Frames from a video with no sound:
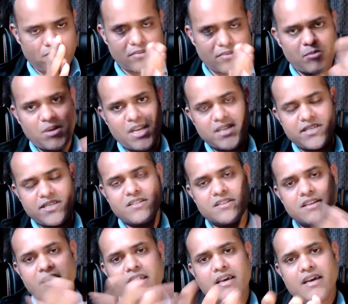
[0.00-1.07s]

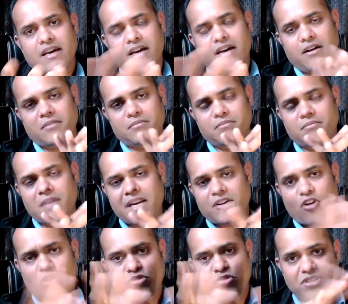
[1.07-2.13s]
applications and
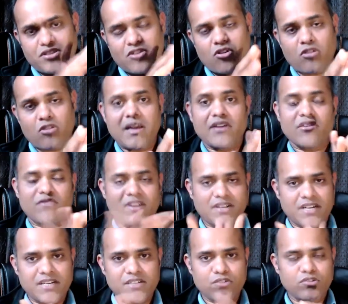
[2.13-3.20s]
talk to each other, or micro
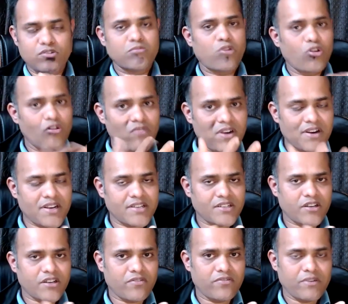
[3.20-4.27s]
front-ends using model
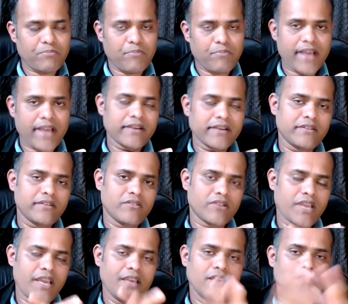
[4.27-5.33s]
federation of Webpack.
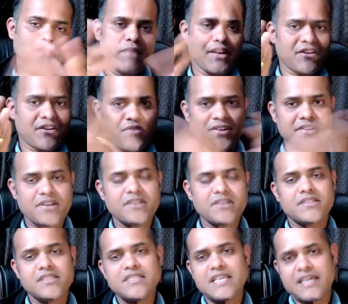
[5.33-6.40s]
Okay, micro
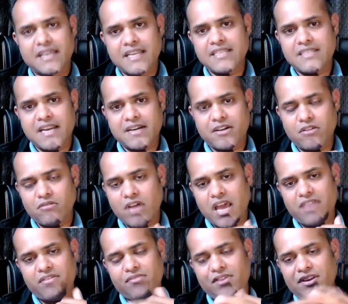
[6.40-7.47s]
front-ends is a craze right now. I
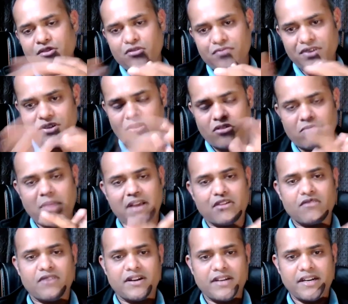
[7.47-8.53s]
have a very good video on
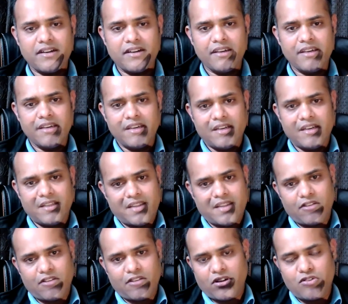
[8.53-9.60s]
micro front-end
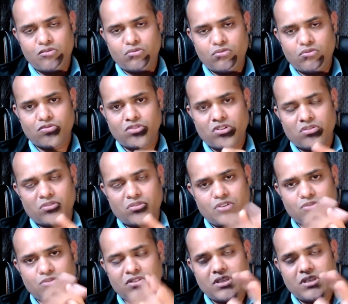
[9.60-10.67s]
that you can do to
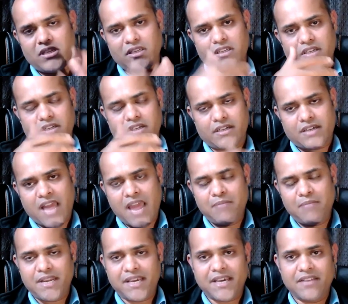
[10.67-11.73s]
reduce the
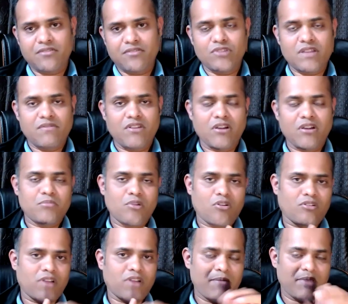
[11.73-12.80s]
time taken to develop
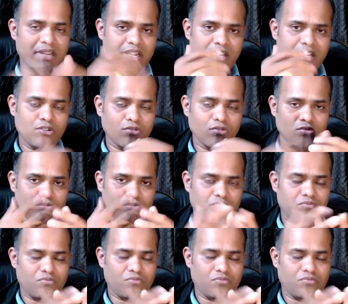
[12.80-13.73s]
or time taken to